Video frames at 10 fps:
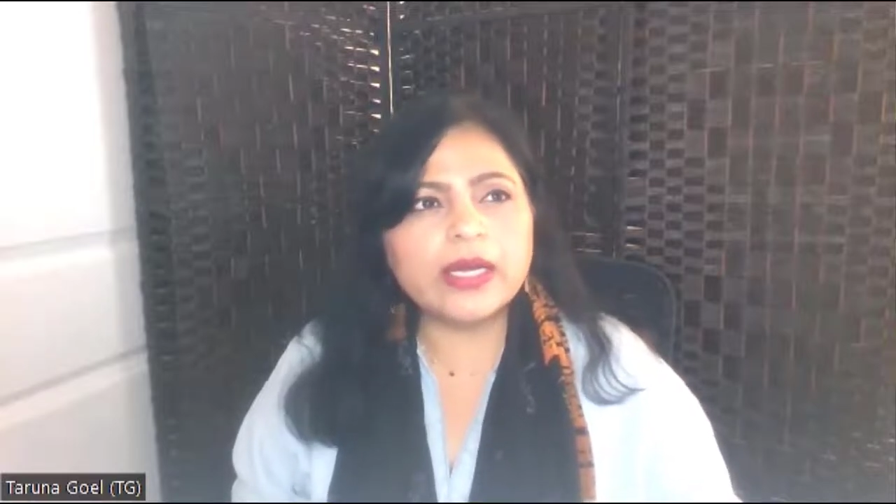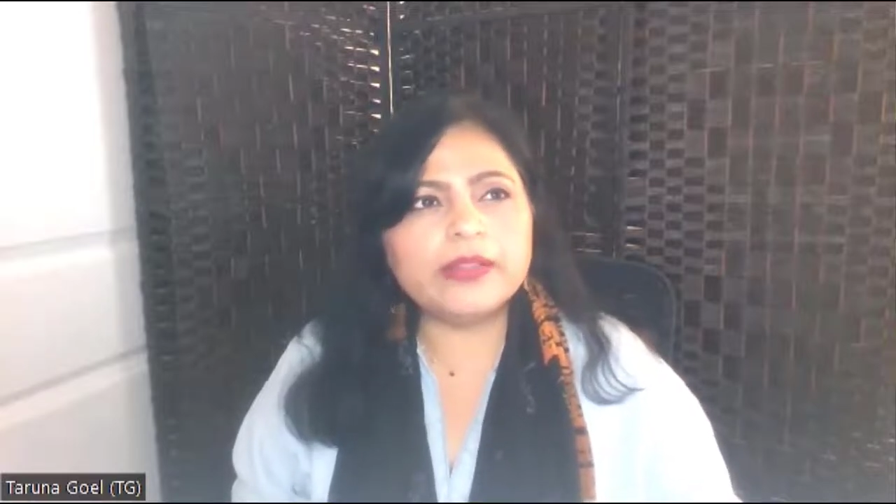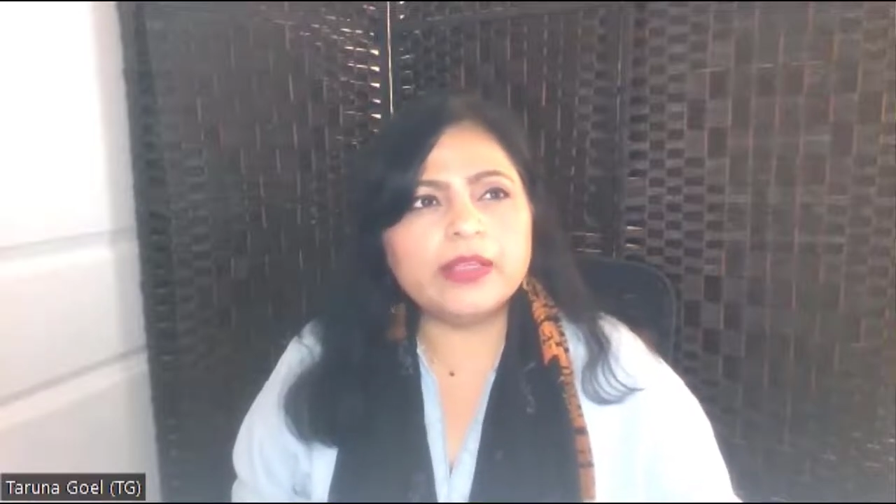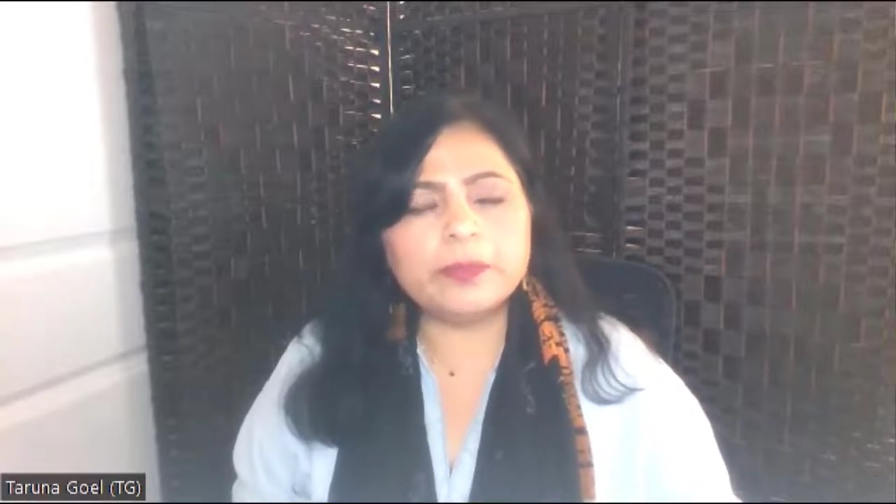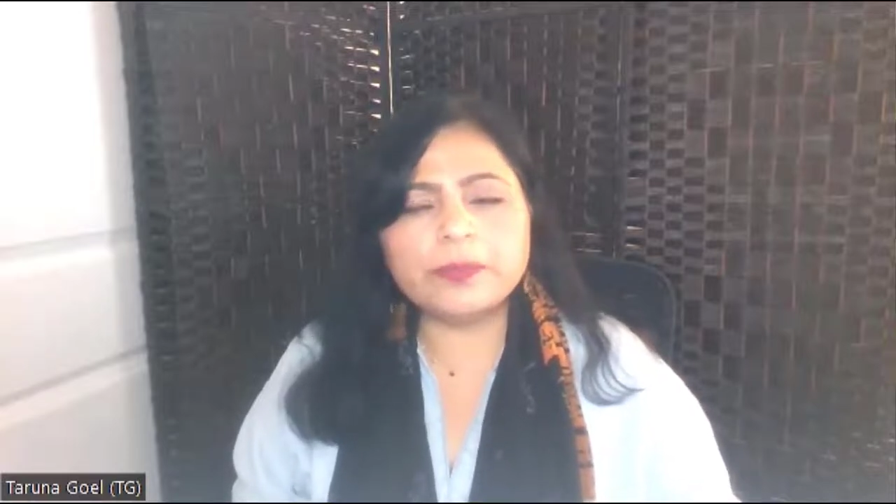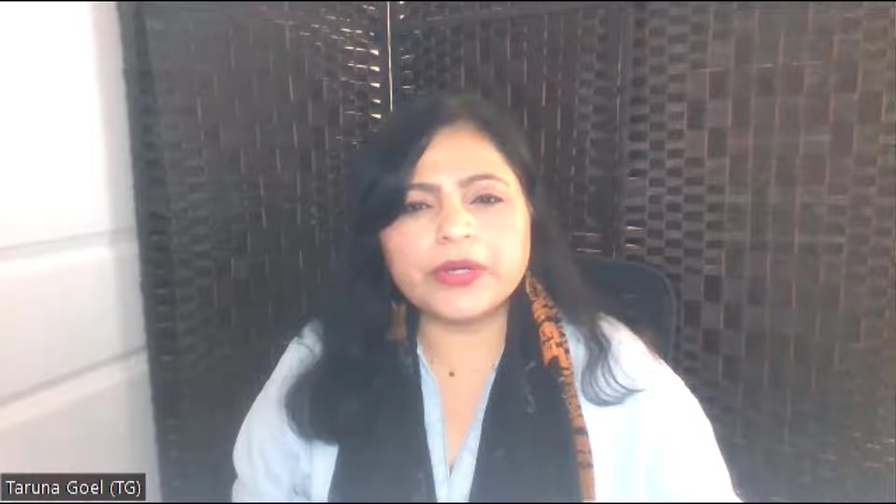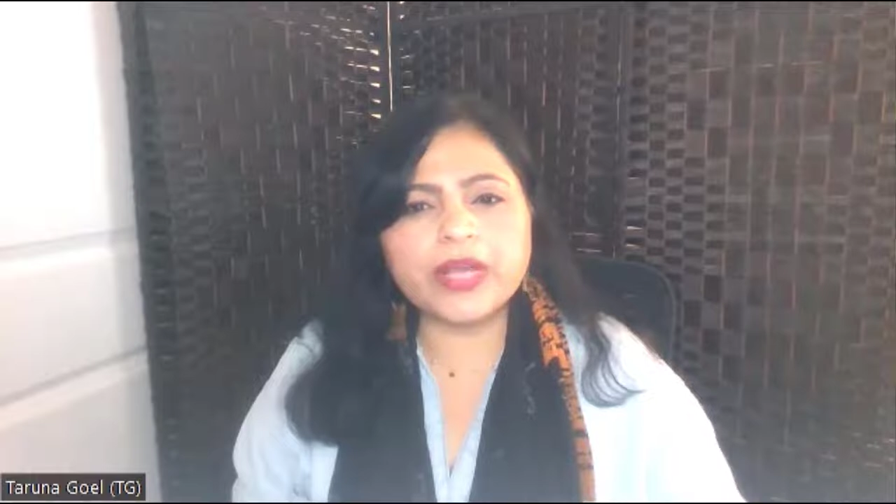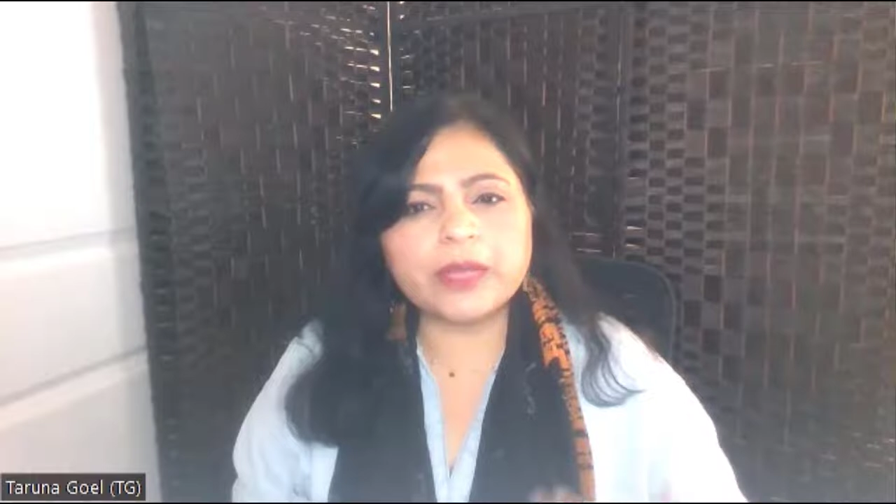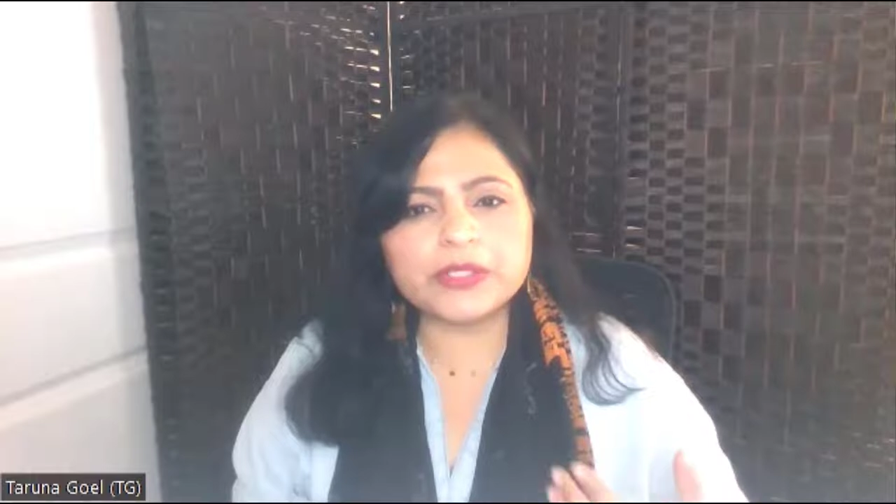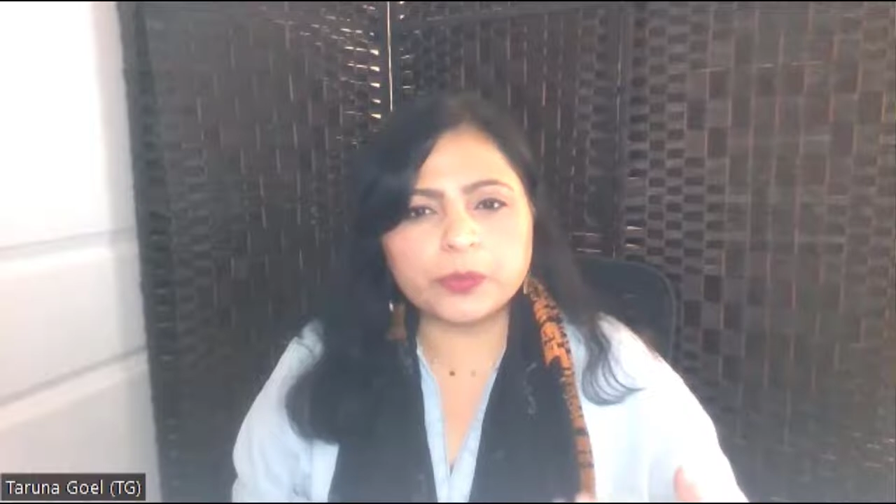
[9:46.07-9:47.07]
I think
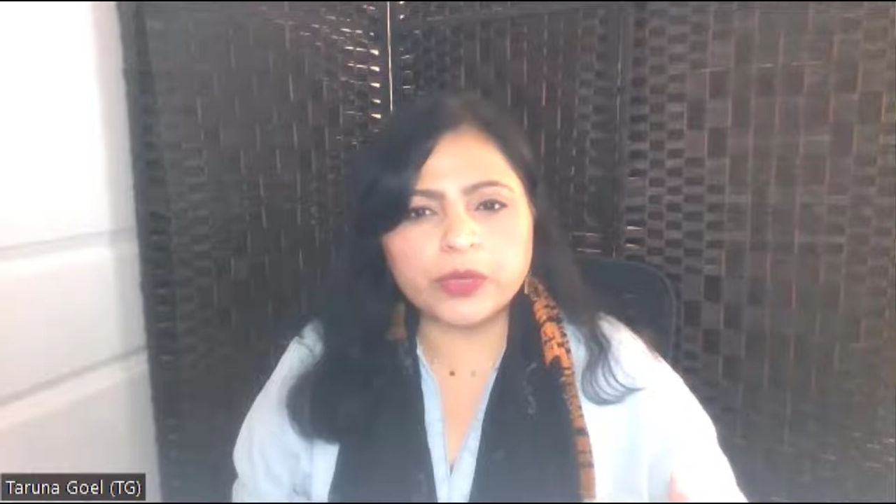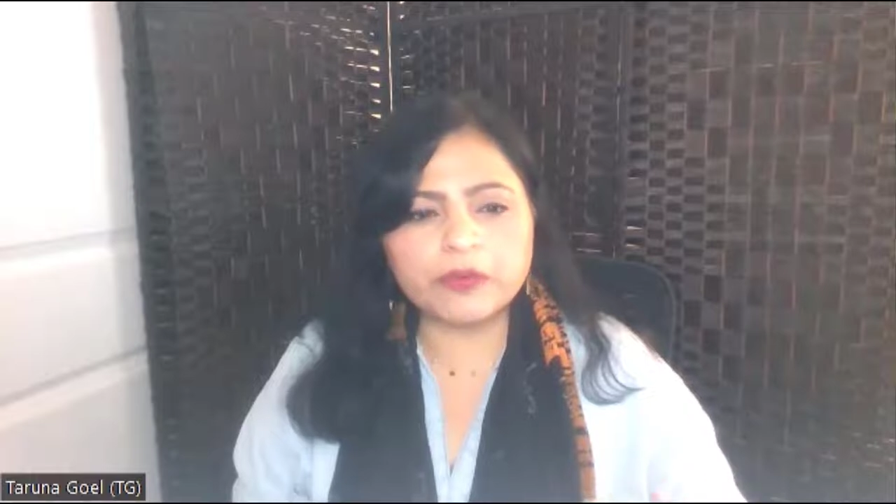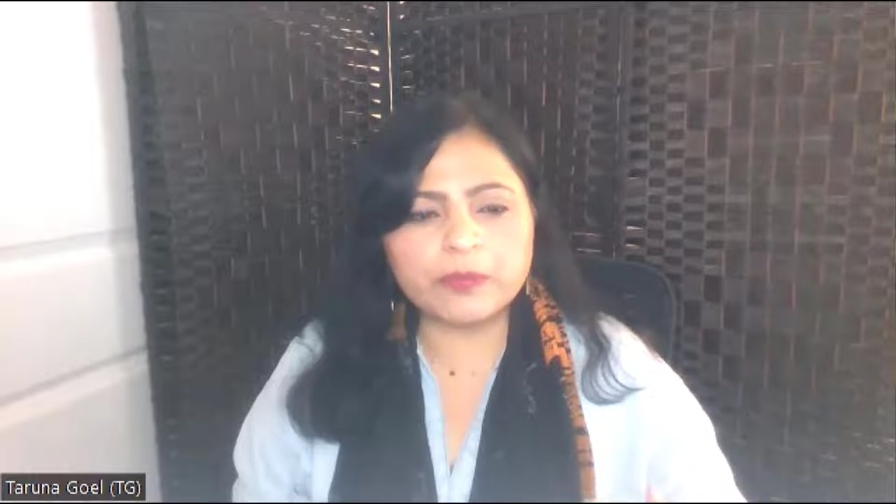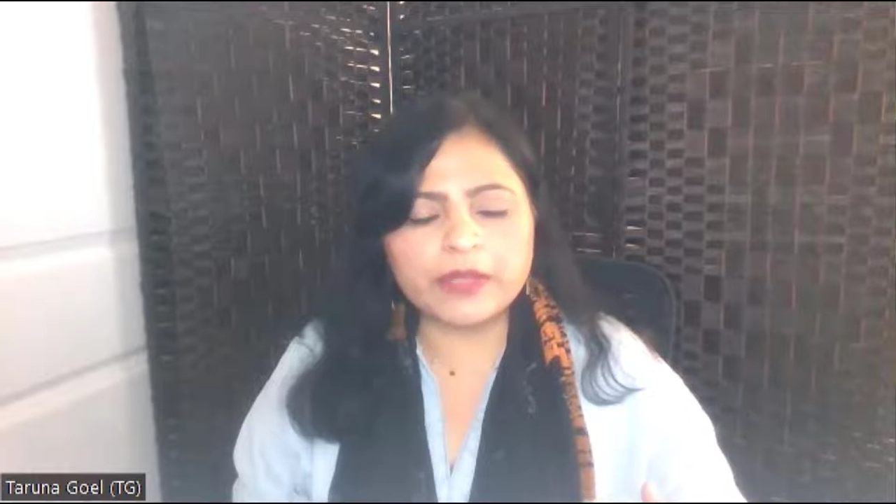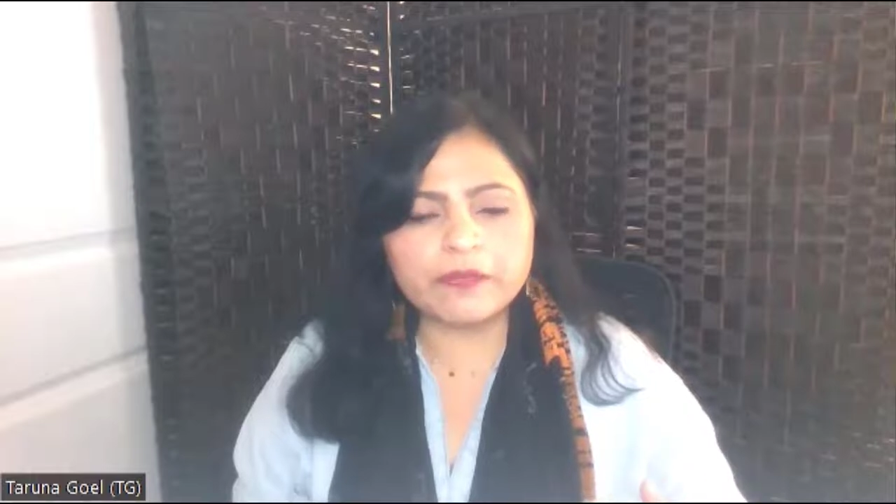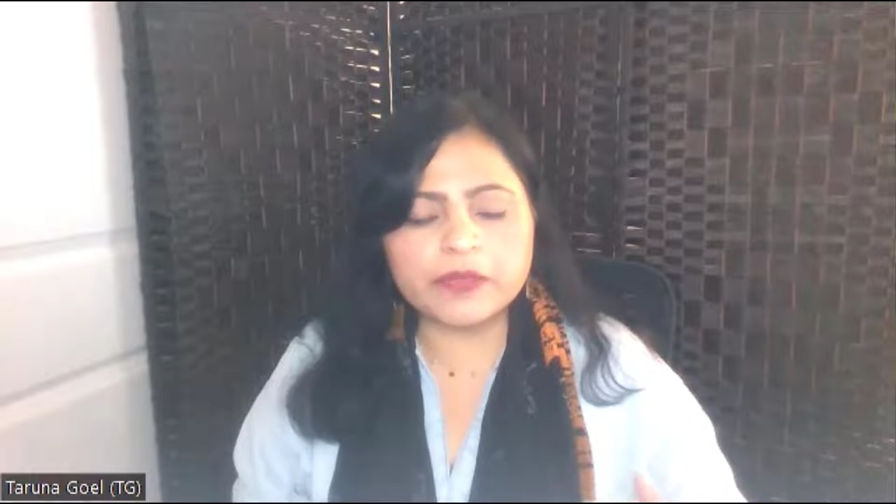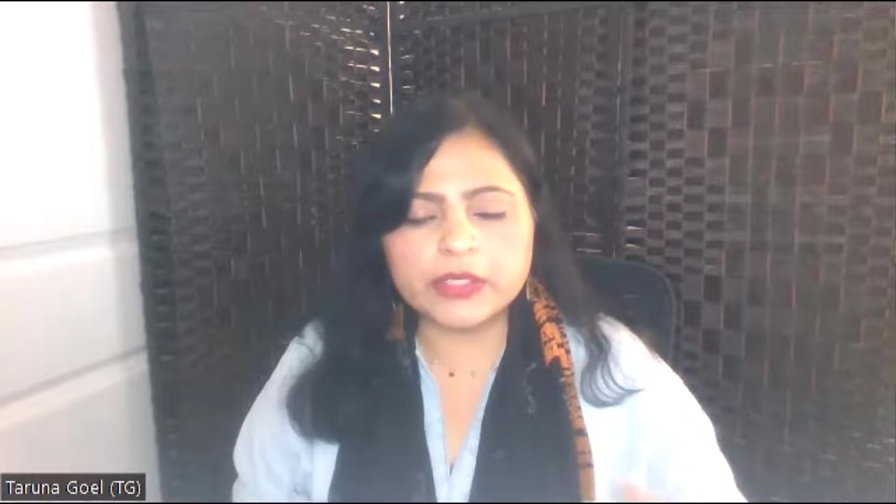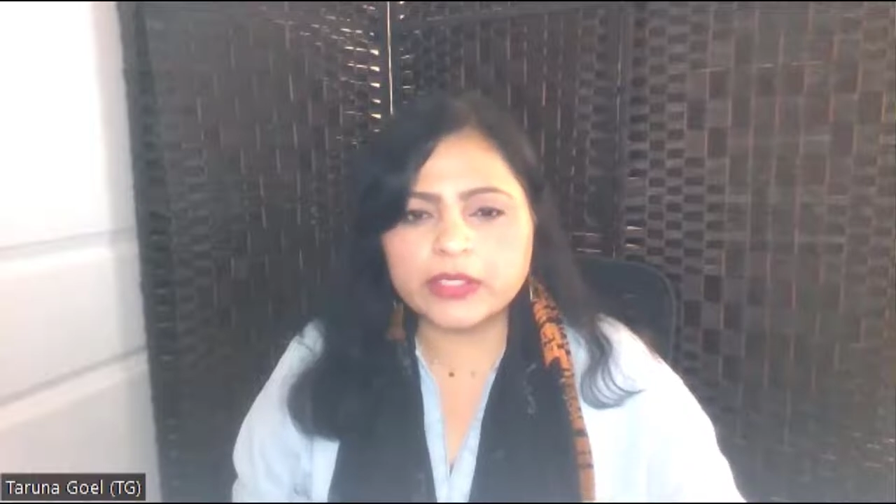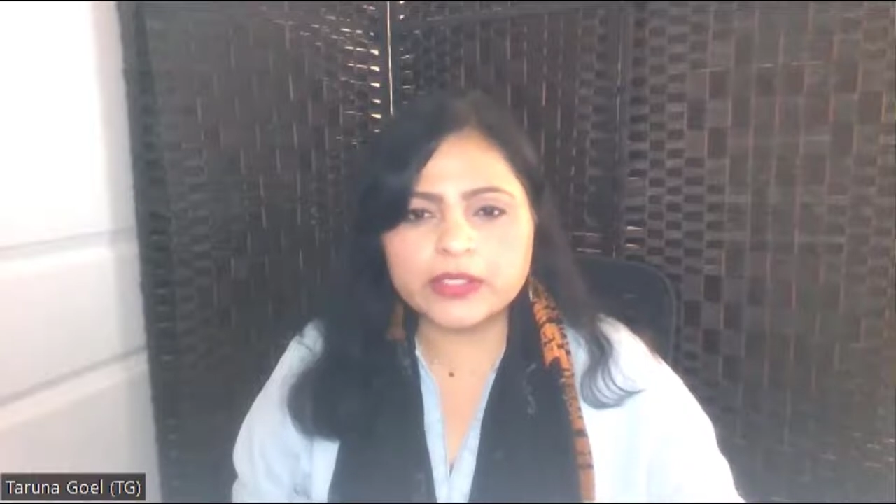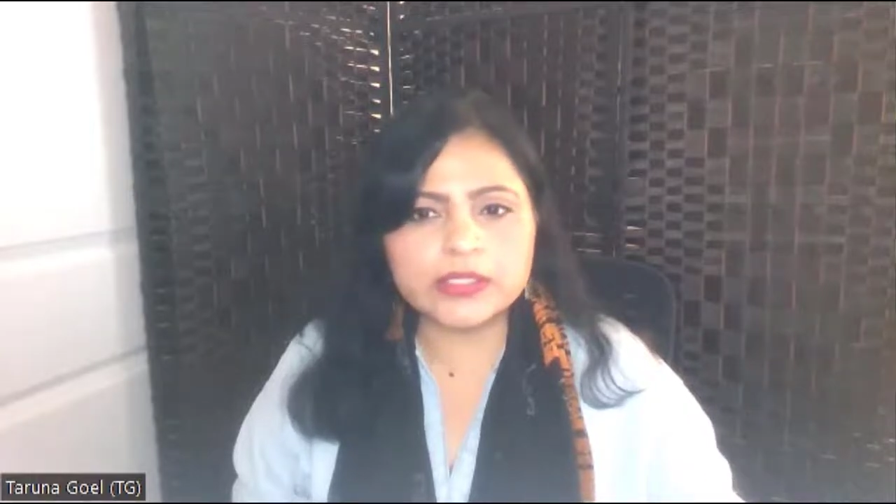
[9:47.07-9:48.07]
perhaps one of my
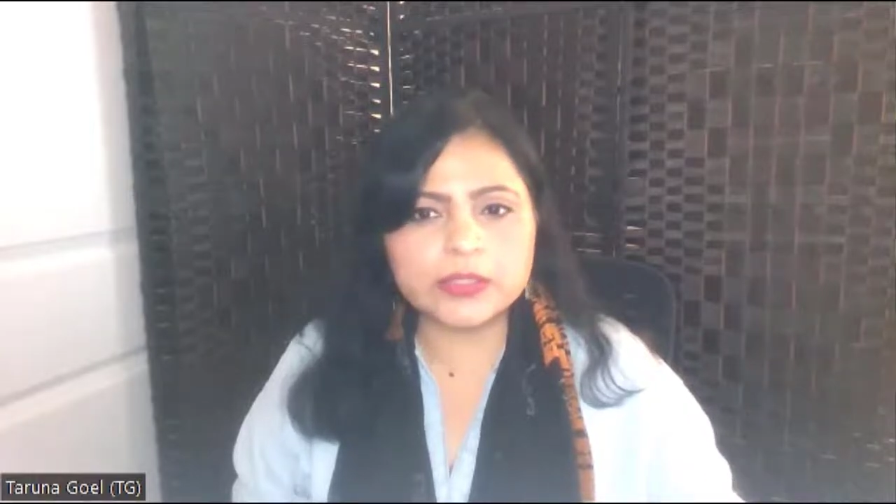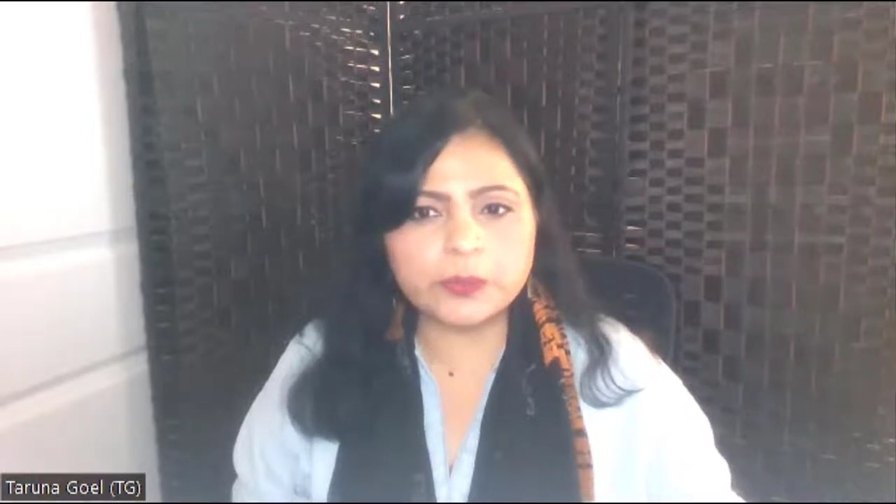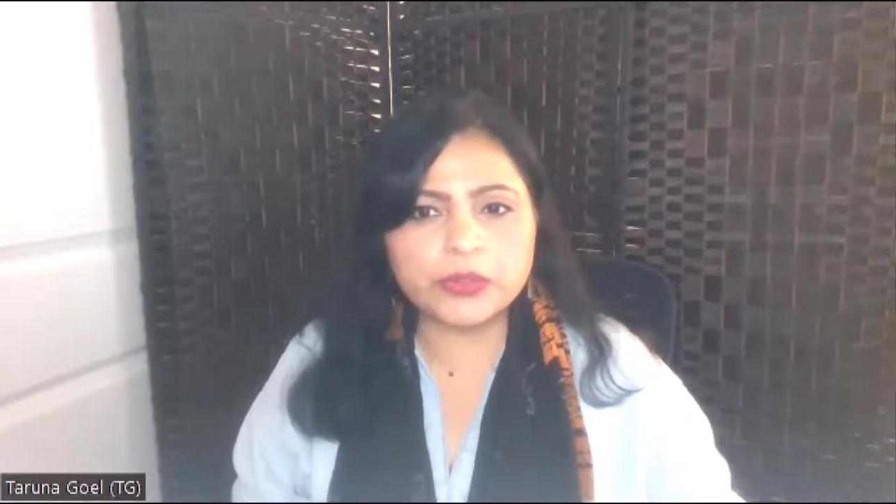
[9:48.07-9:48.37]
first